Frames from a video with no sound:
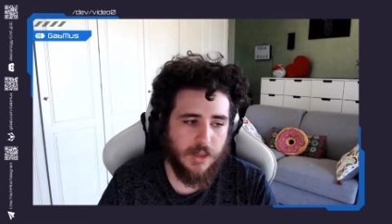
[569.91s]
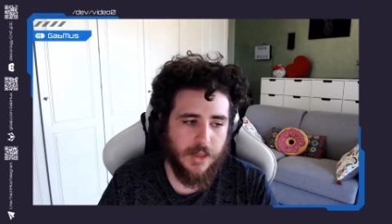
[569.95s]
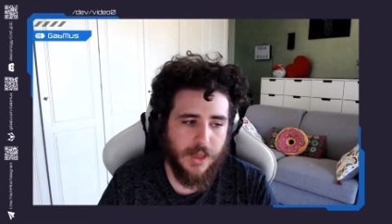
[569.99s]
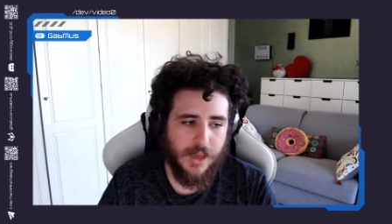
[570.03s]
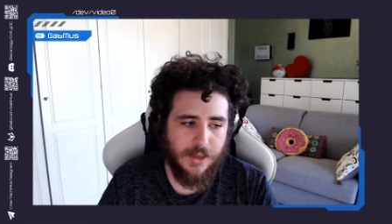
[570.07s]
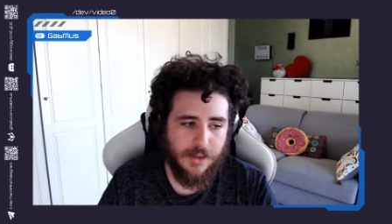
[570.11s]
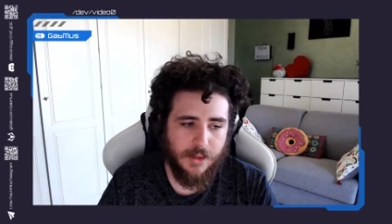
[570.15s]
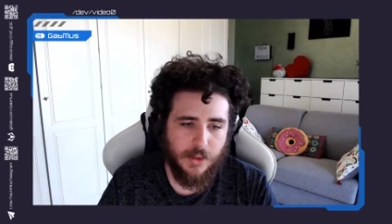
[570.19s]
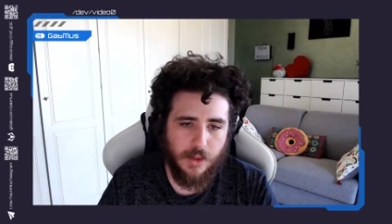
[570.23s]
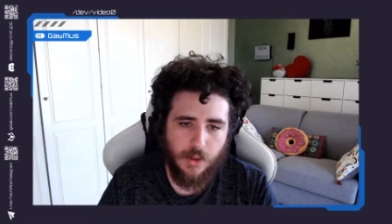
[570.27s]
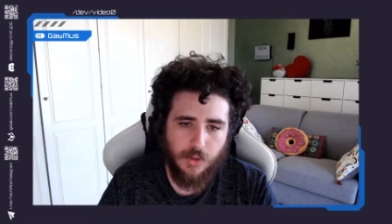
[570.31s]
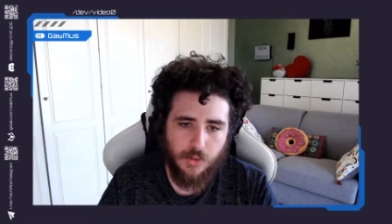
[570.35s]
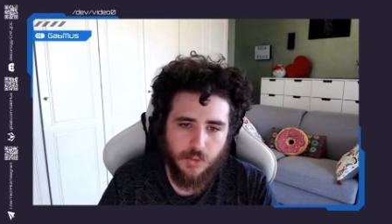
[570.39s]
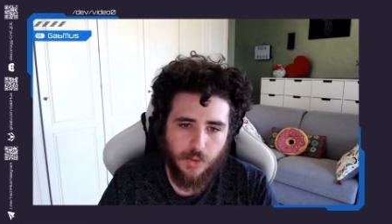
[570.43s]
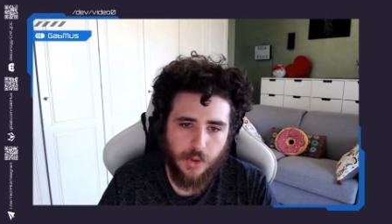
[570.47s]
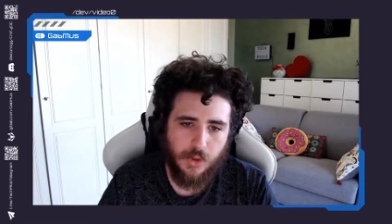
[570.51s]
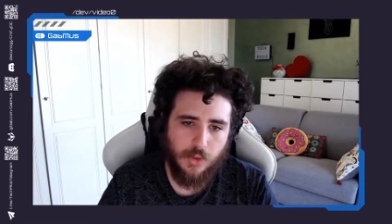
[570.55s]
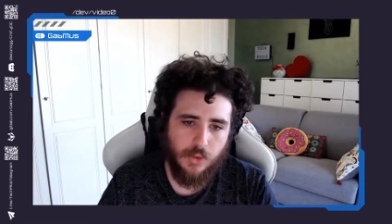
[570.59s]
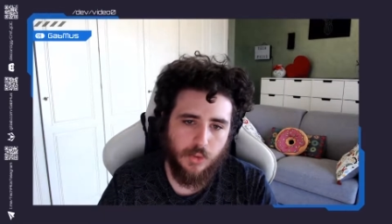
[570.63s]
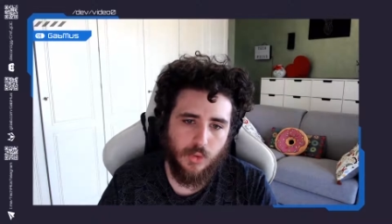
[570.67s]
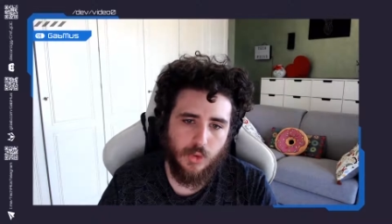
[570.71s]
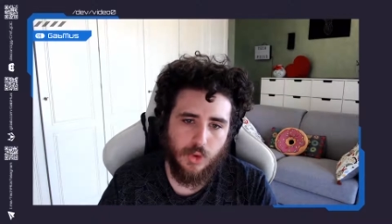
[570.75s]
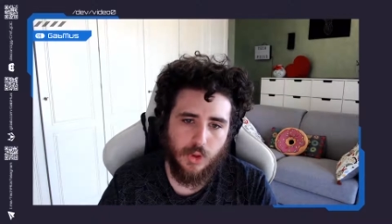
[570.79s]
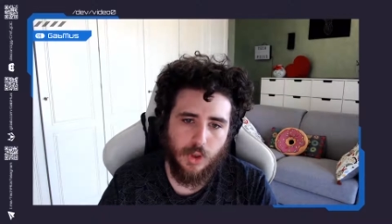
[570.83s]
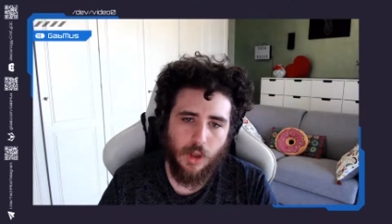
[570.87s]
they're trying
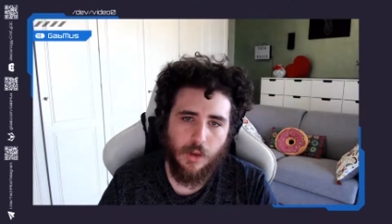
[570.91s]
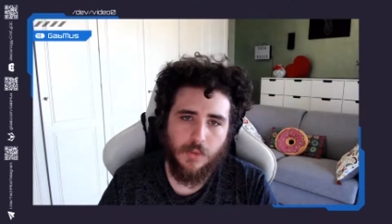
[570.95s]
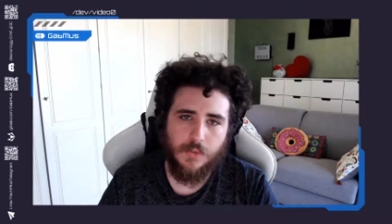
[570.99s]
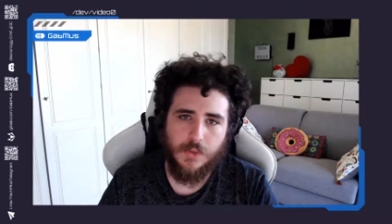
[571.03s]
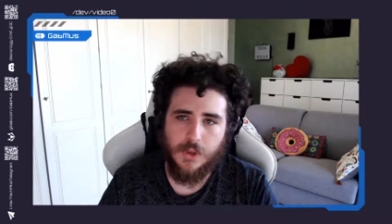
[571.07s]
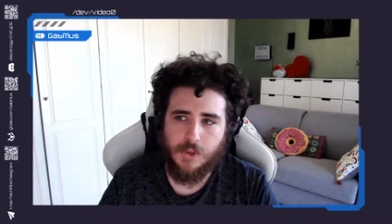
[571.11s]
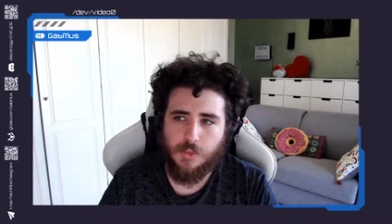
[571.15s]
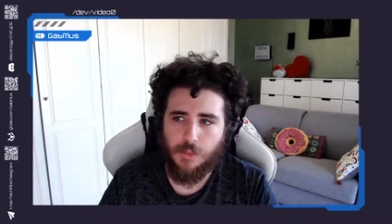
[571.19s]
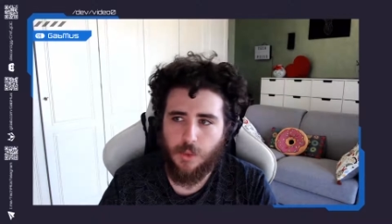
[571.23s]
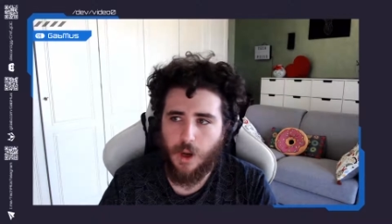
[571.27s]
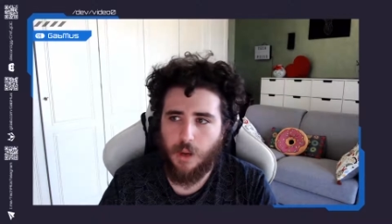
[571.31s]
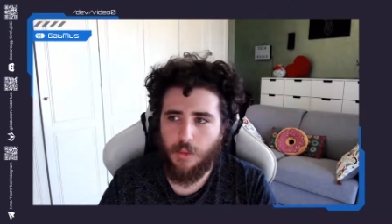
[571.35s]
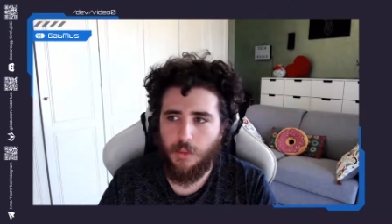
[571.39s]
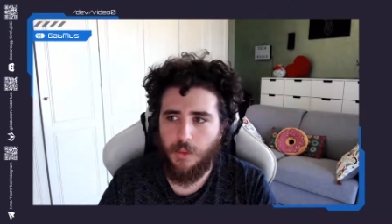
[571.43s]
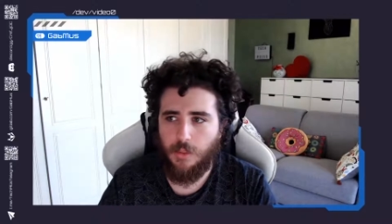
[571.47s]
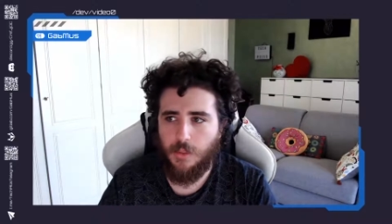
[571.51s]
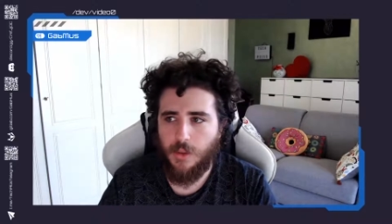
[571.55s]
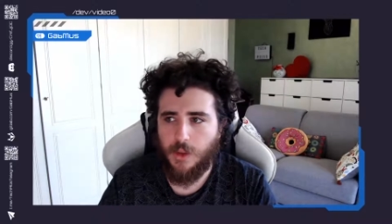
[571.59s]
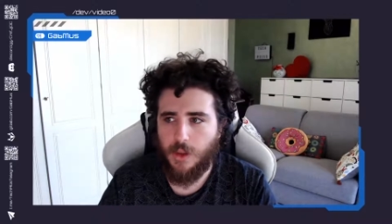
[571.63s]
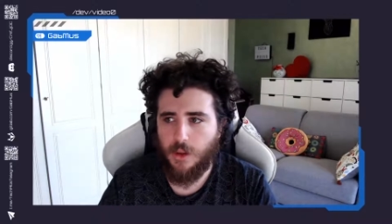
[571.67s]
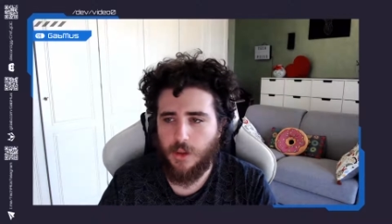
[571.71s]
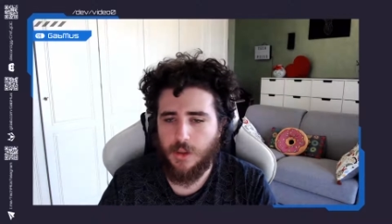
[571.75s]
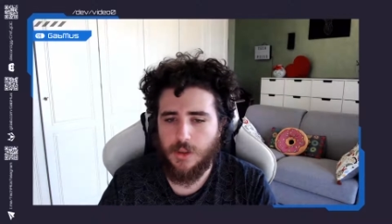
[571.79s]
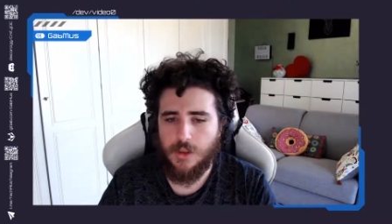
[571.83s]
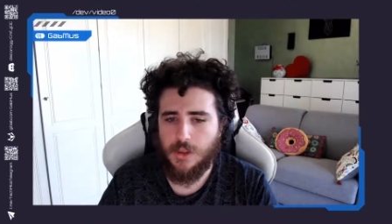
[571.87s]
to solve this problem
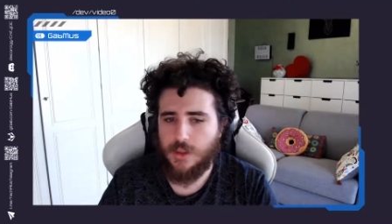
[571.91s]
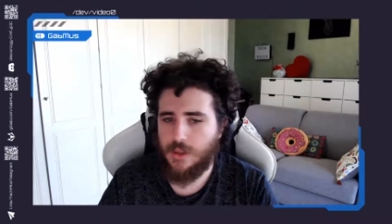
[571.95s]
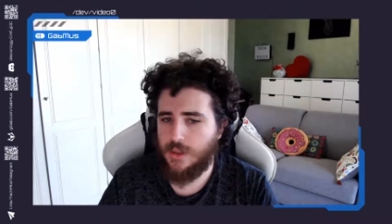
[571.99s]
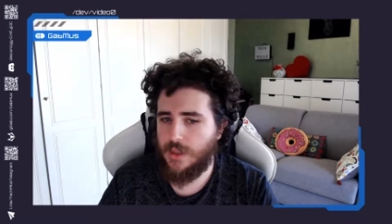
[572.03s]
because